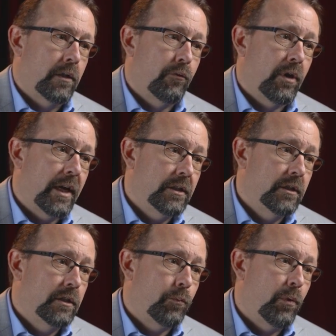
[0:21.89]
the
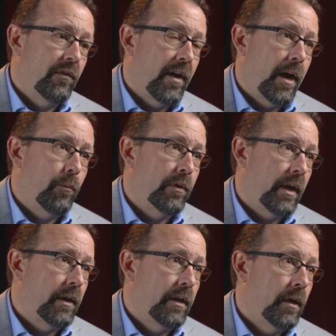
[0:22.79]
relationship we've had with
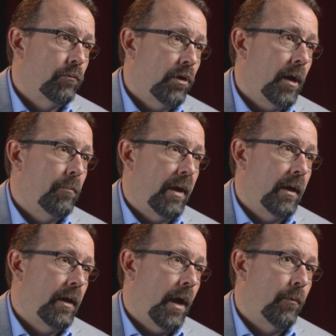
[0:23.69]
Antietam
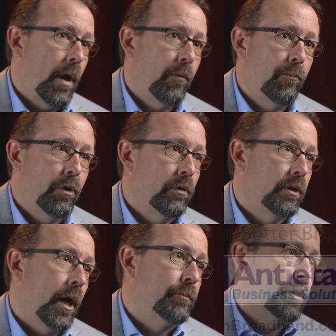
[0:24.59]
Broadband, I, I, would put on the top